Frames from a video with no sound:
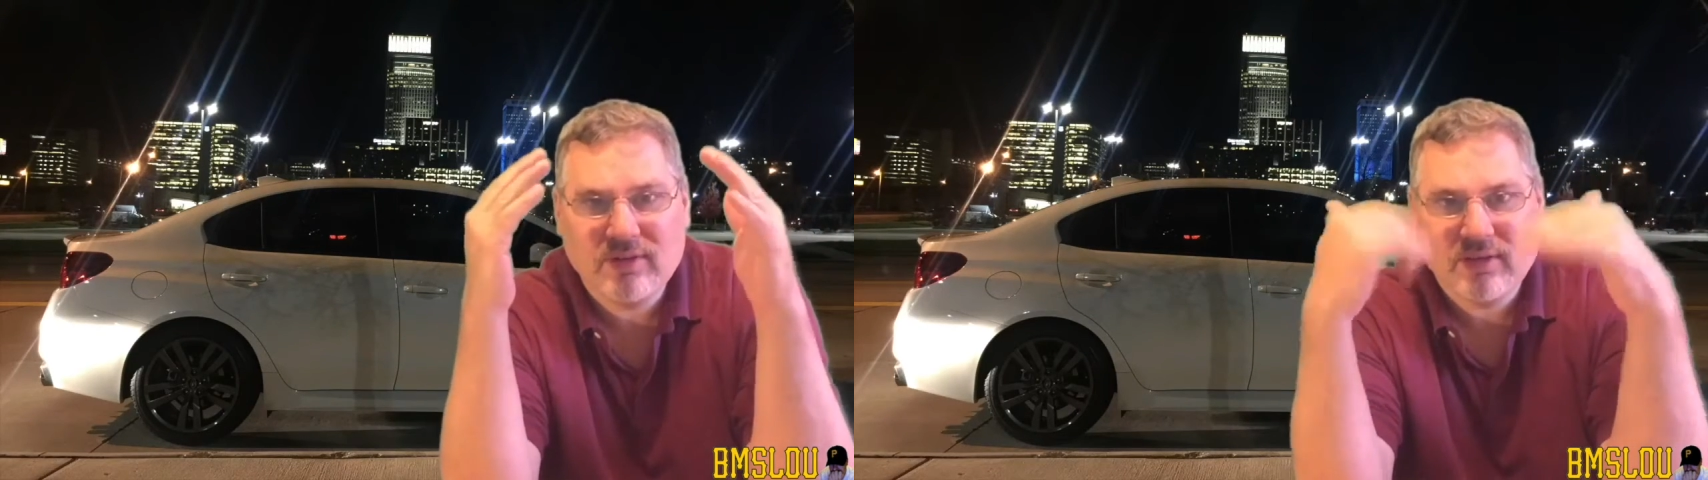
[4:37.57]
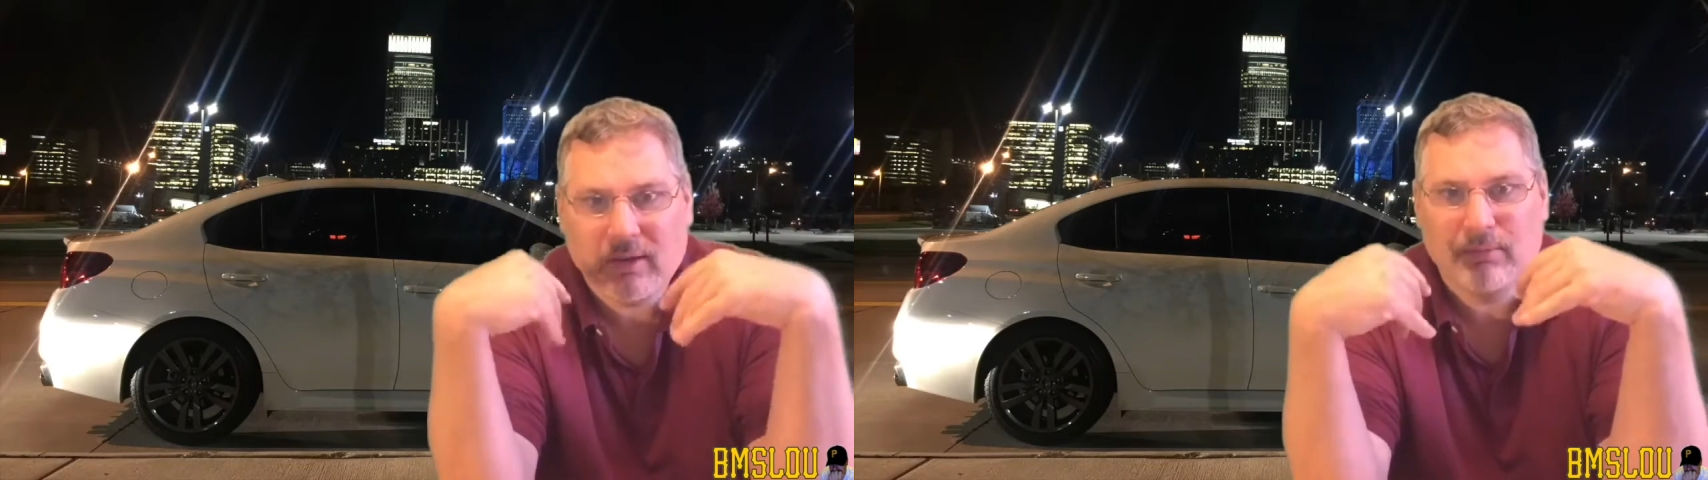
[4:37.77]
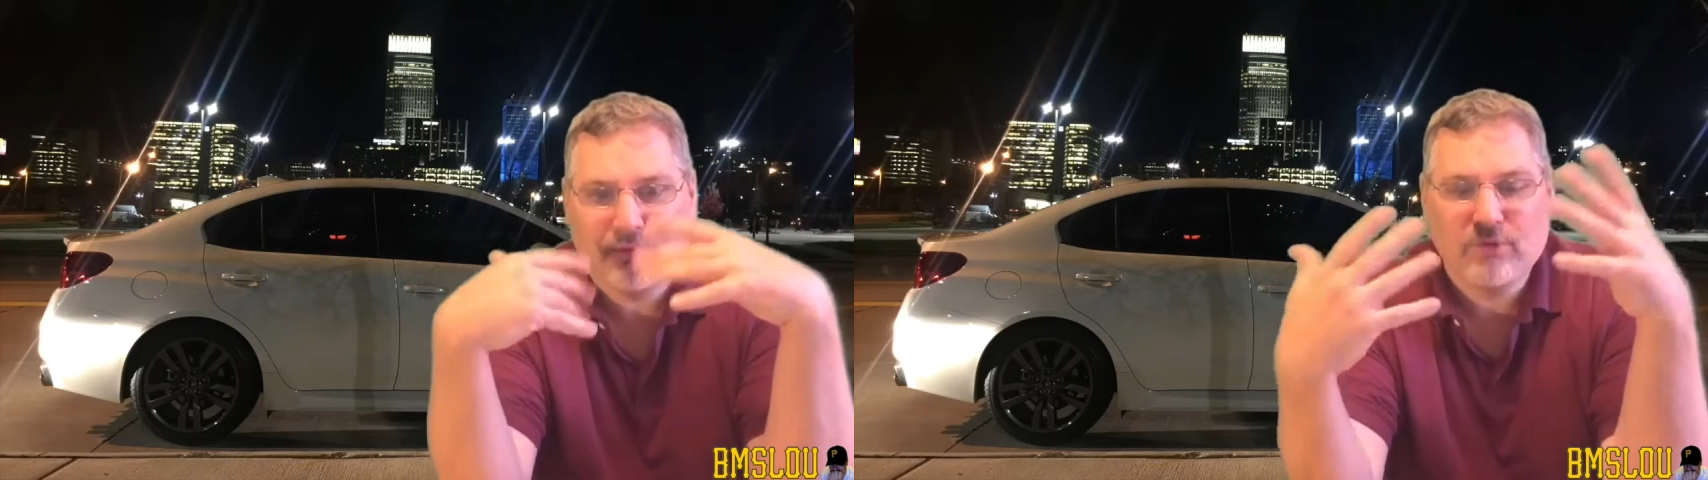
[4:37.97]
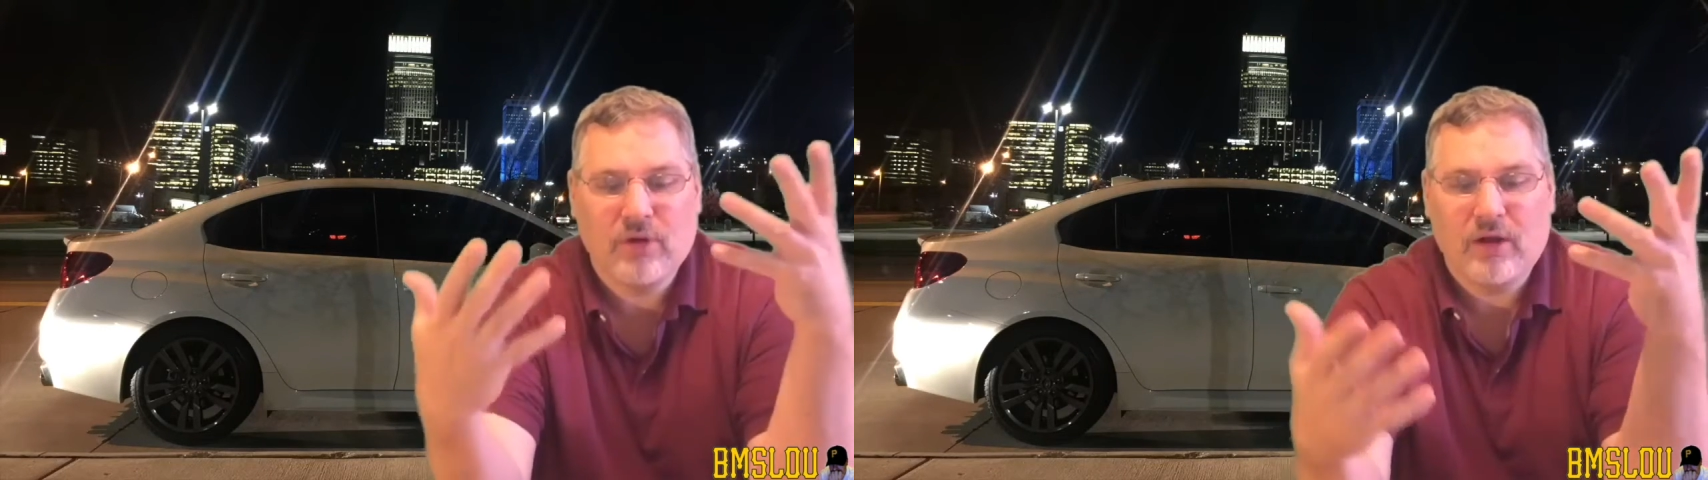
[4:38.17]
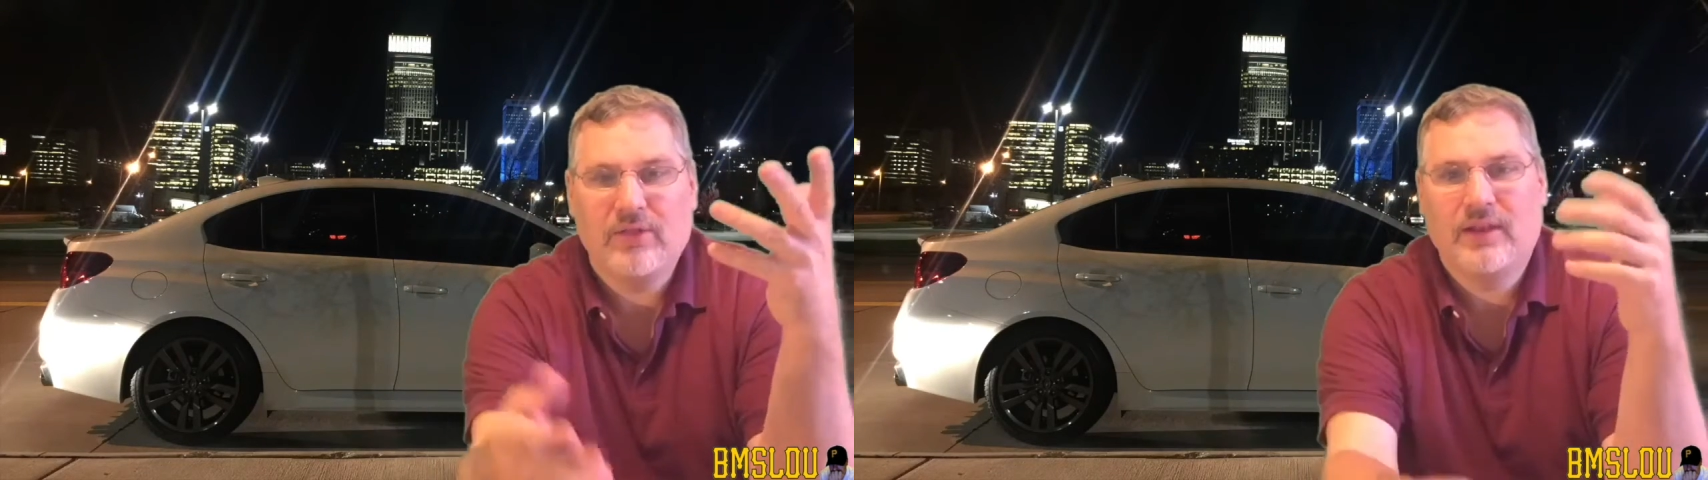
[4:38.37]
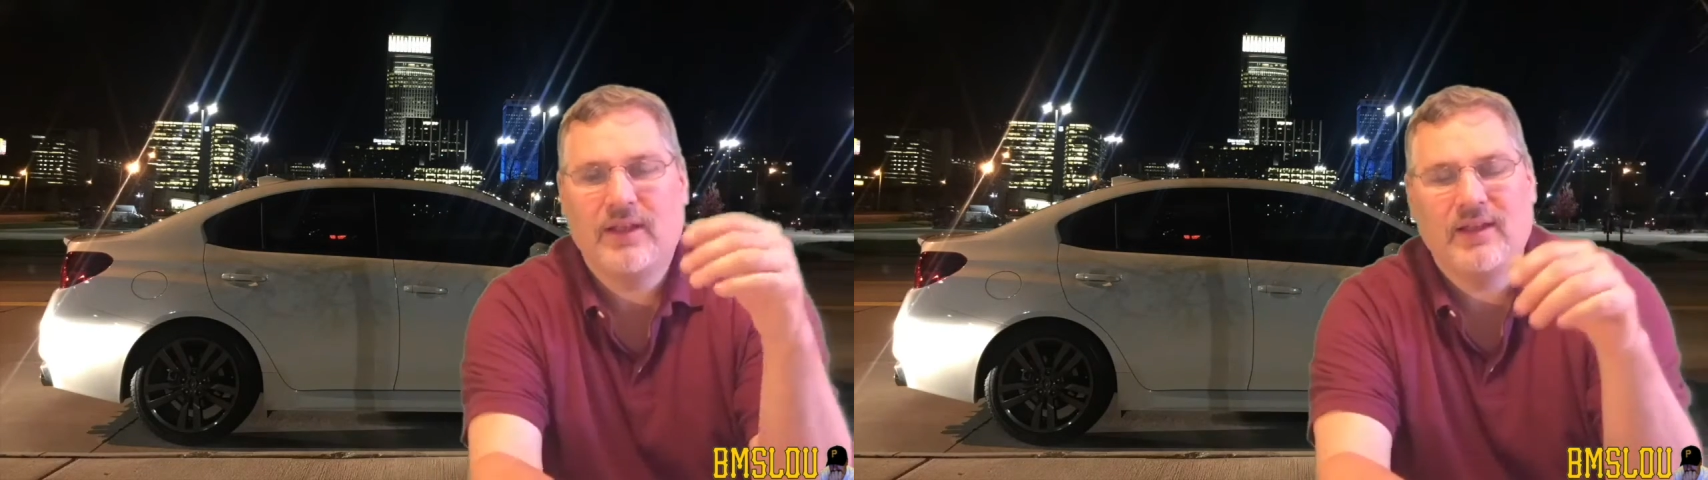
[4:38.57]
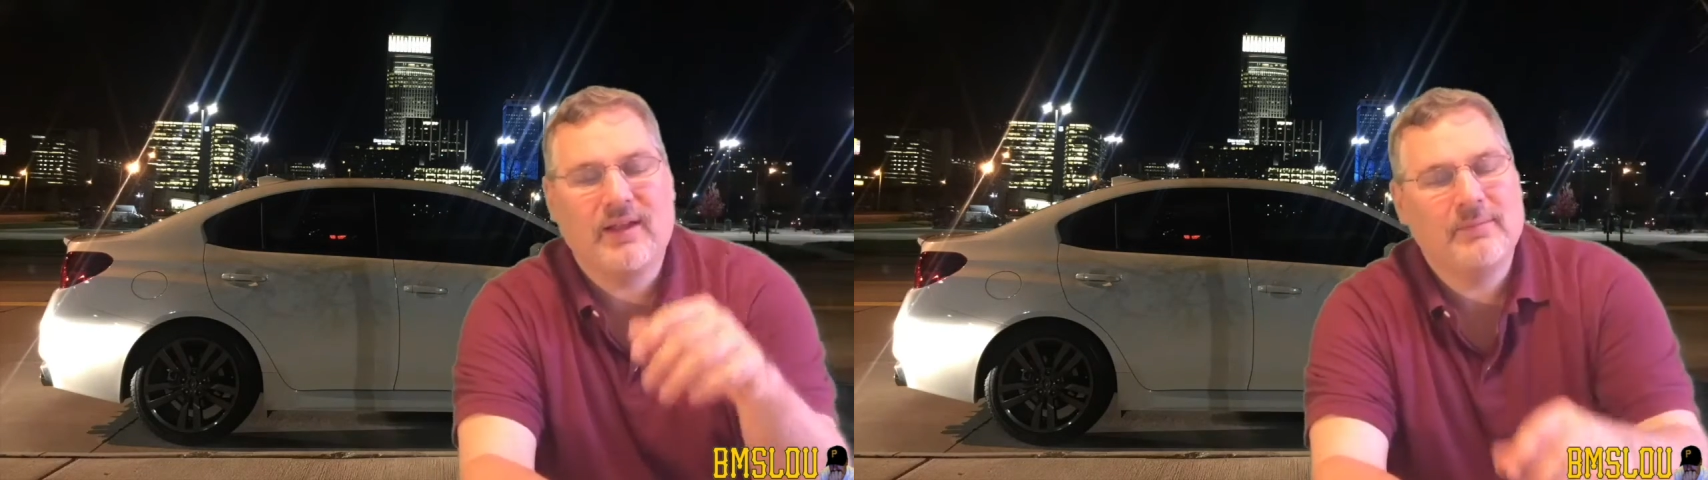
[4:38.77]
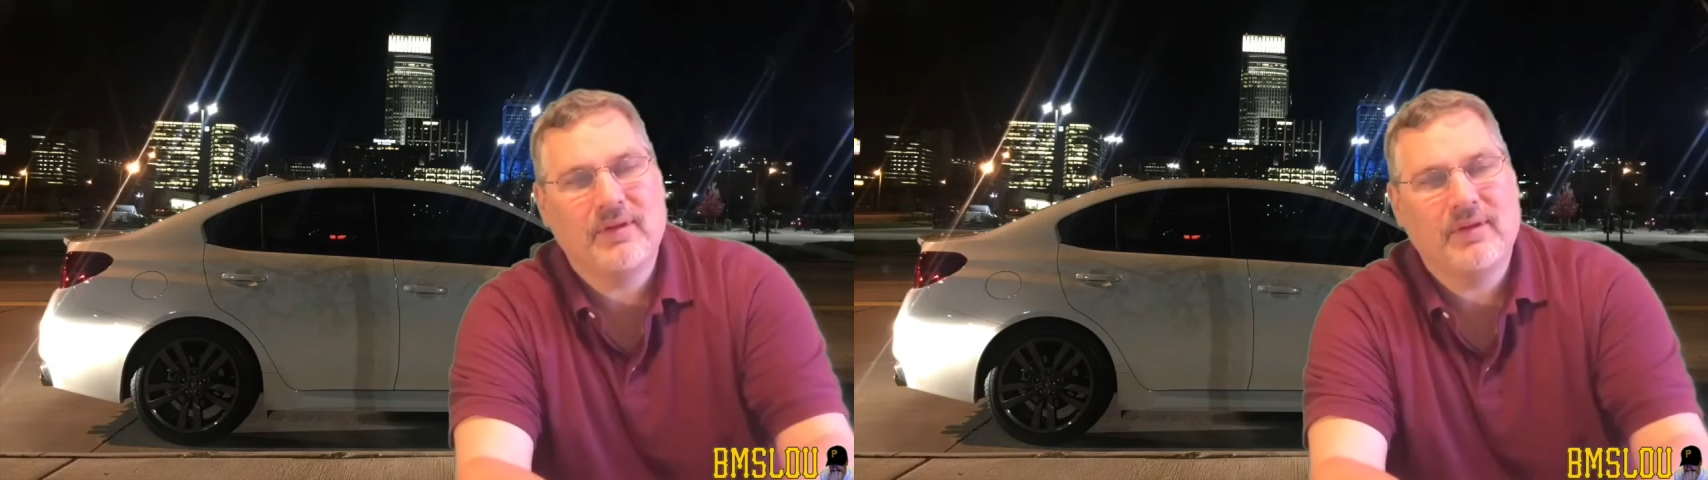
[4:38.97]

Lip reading: come through all the light.